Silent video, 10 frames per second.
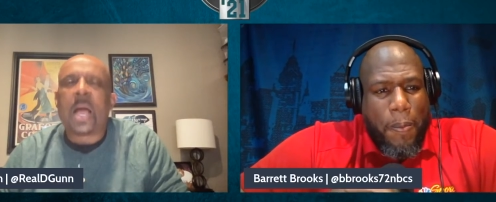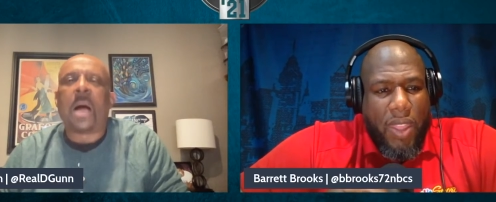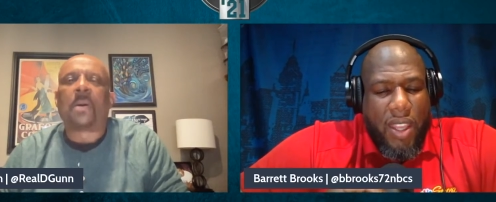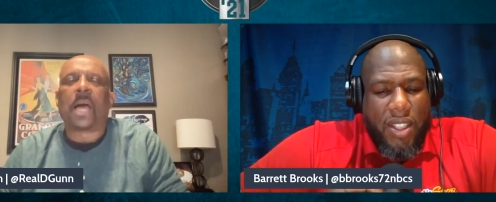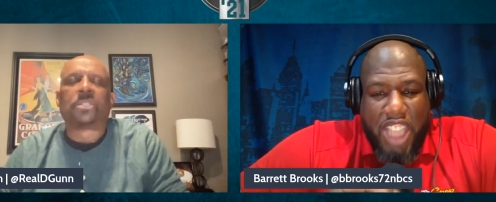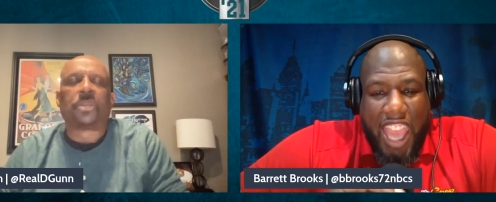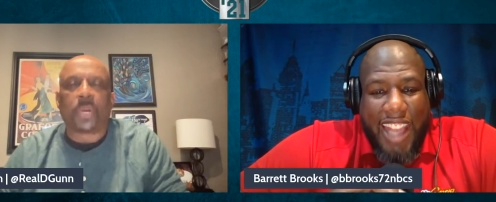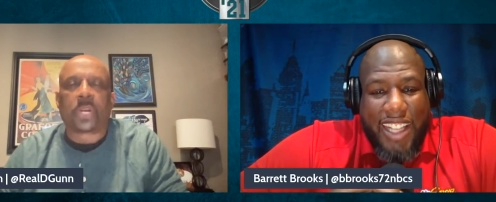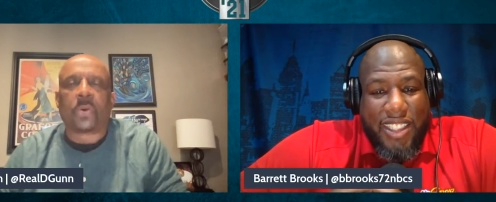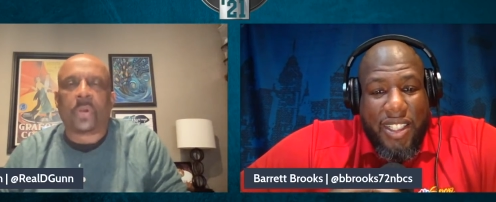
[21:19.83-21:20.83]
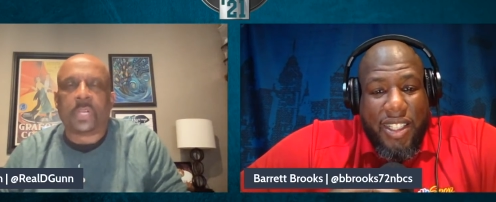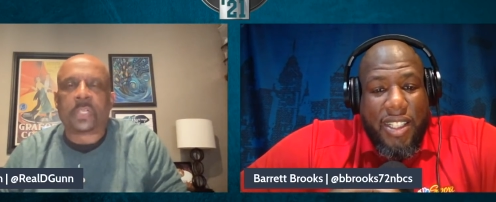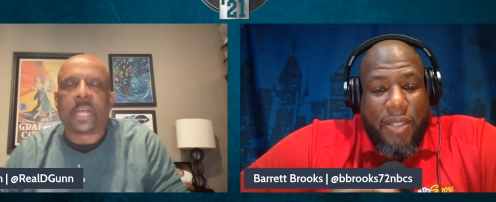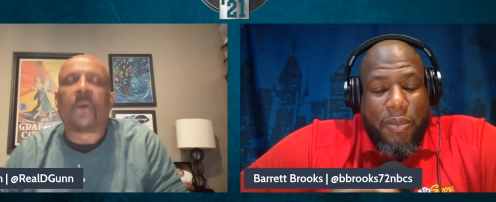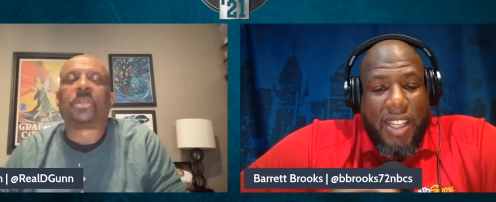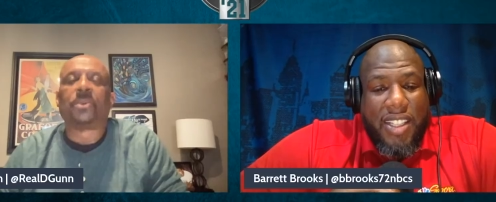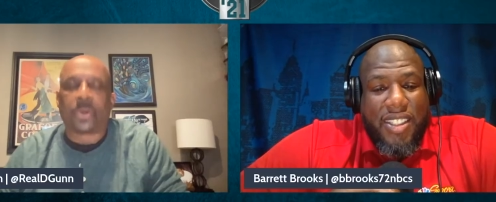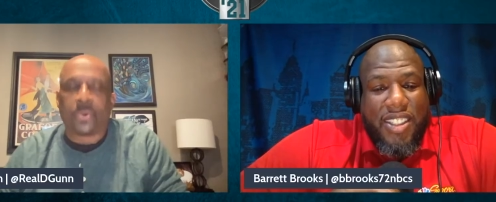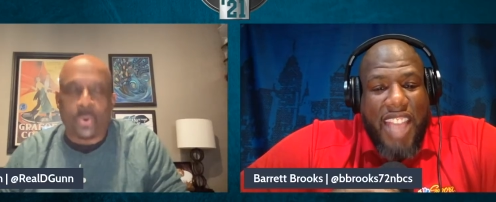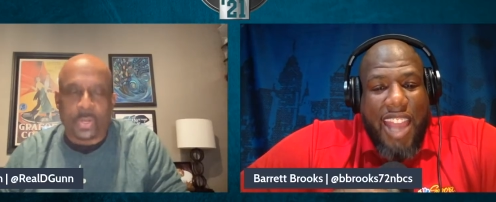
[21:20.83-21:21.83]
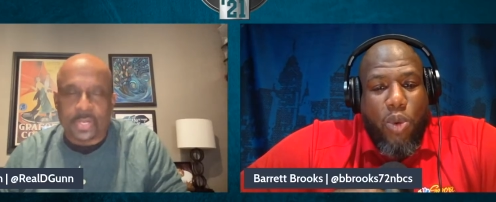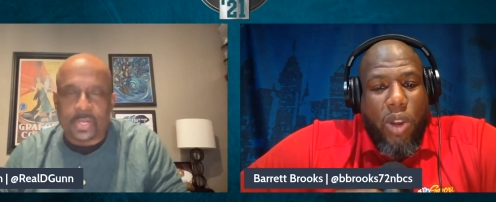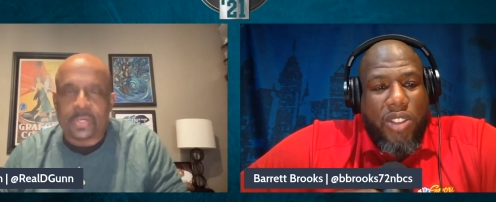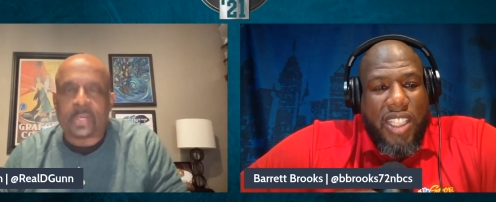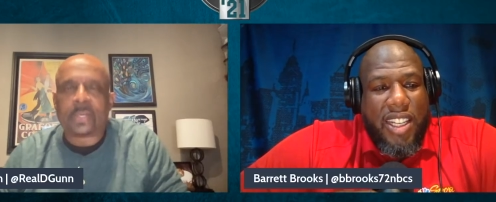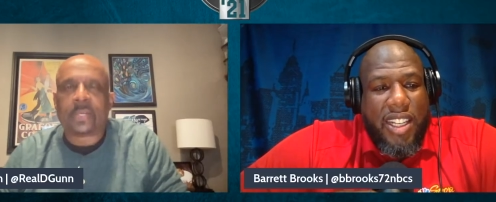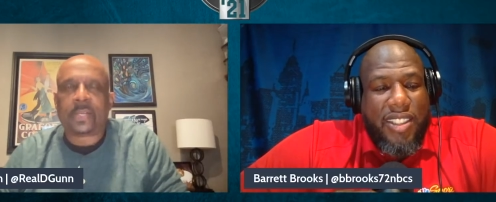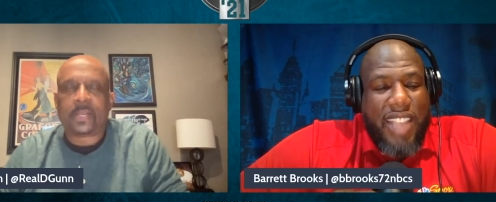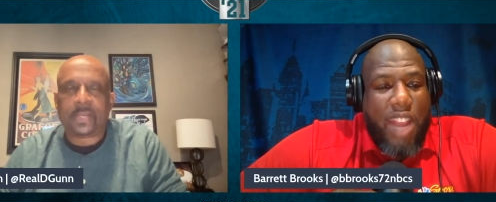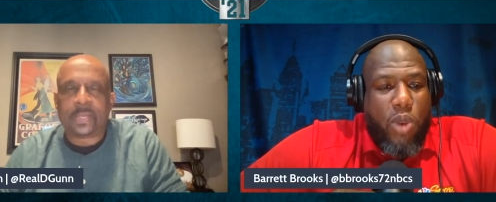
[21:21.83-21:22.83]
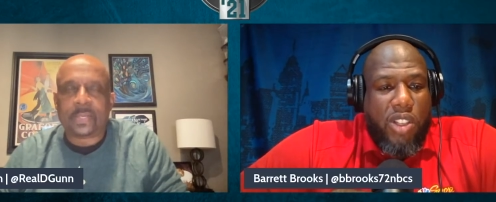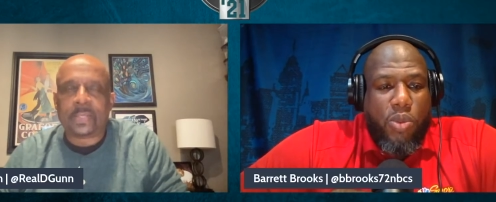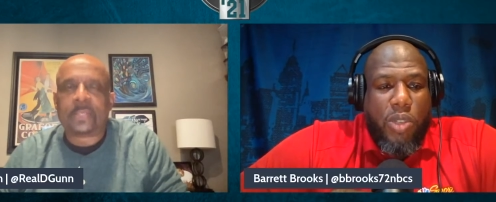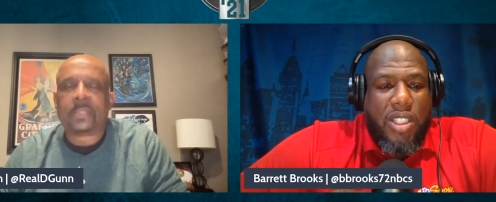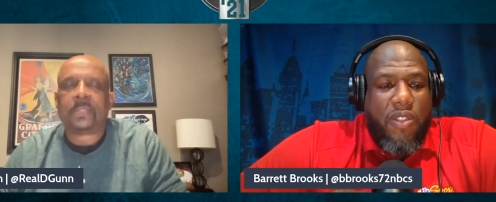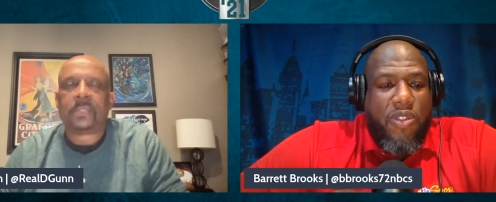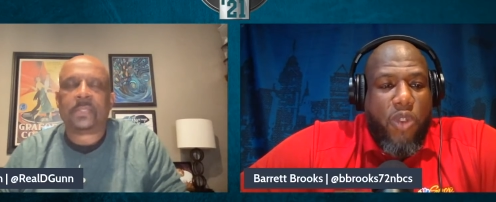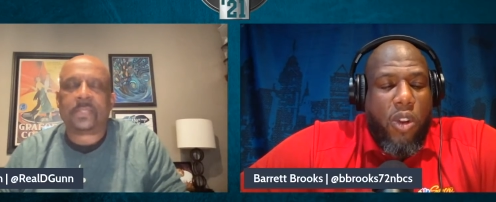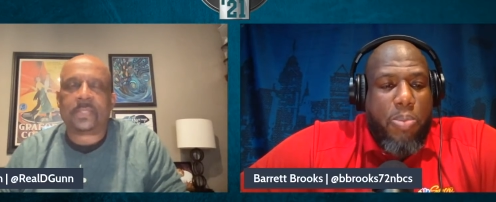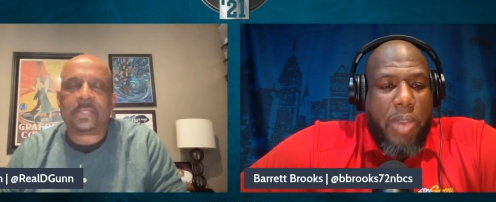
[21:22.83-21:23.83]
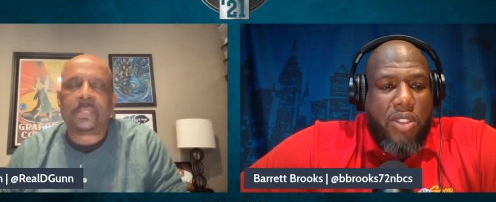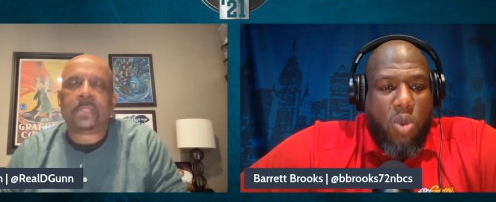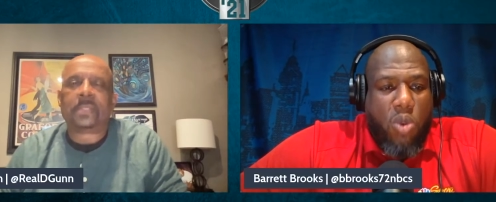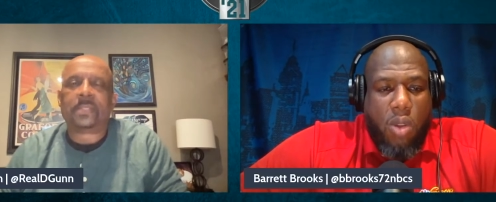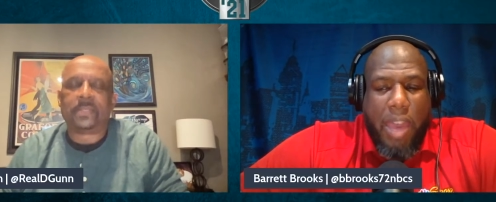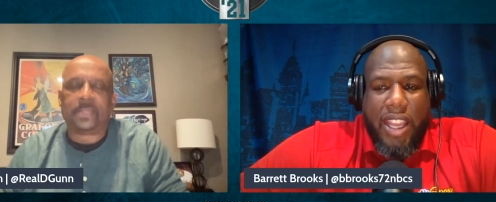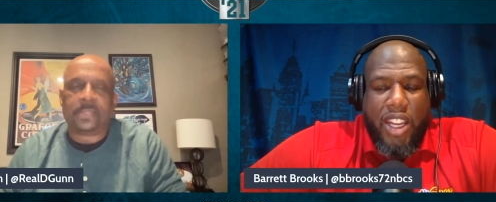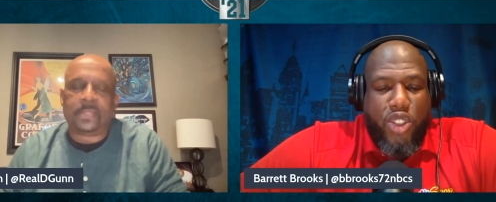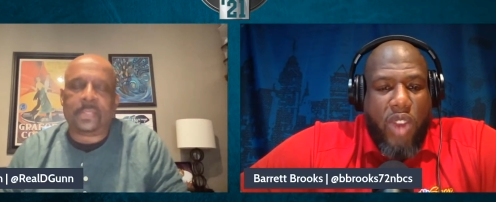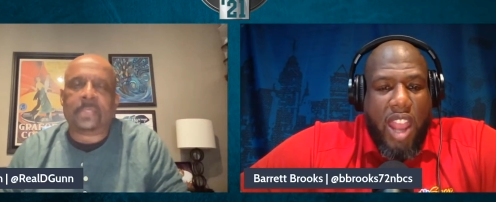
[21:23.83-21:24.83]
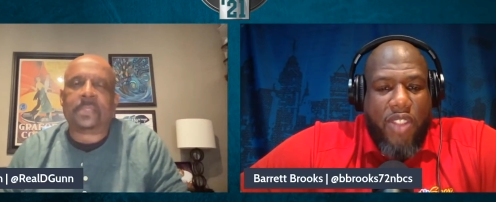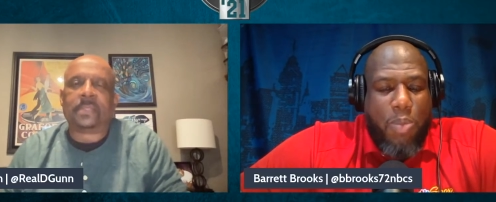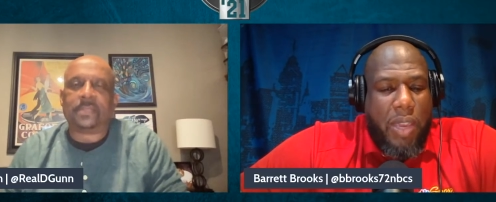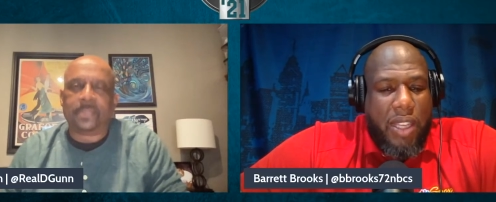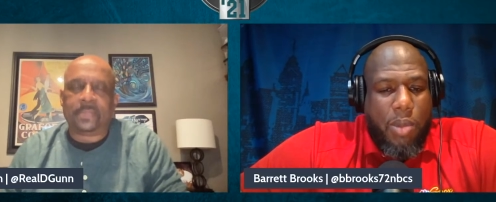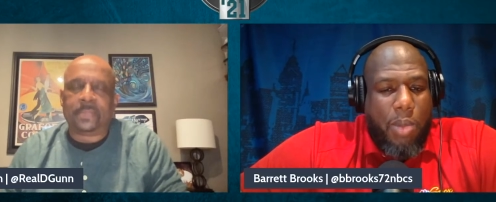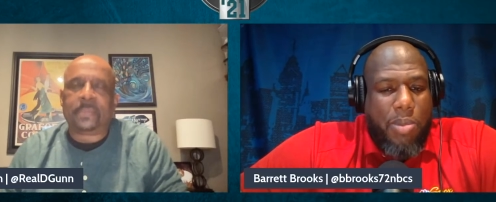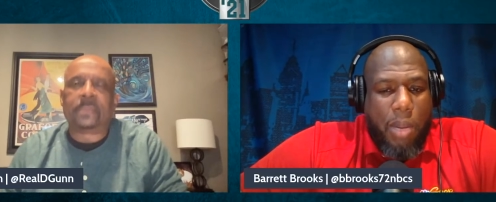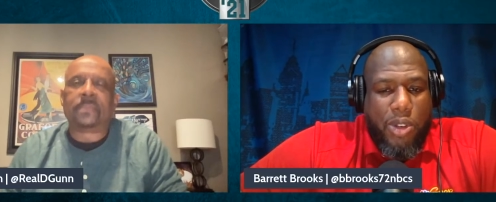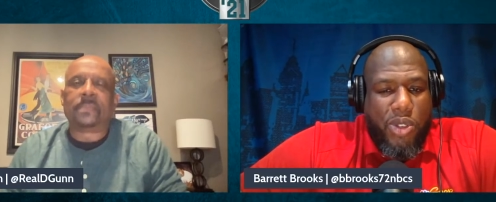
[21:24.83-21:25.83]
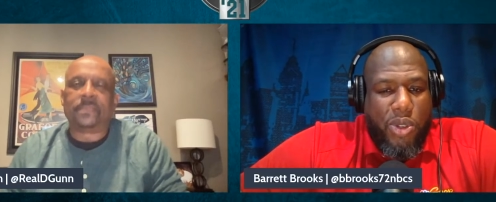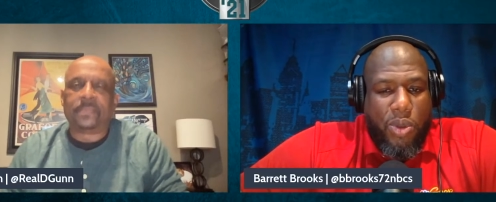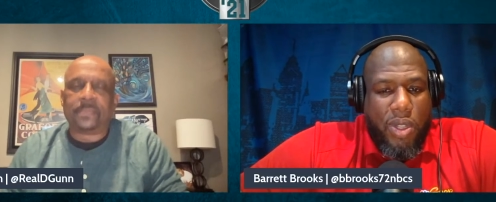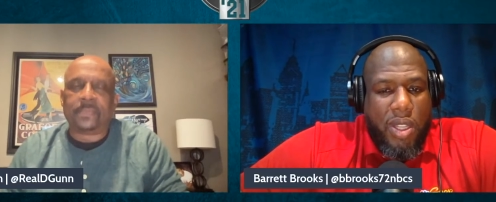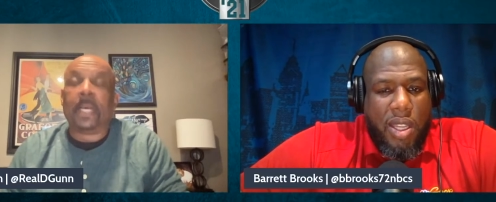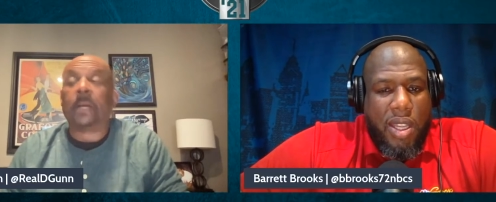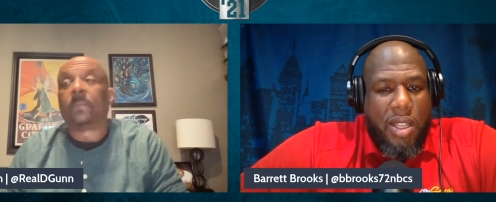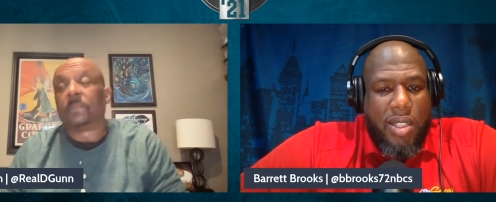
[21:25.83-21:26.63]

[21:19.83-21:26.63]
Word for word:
Speaker 1: i Jack, i Zach Wilson. Zach Wilson was the fourth best quarterback in the draft. they picked him up number two. Yeah.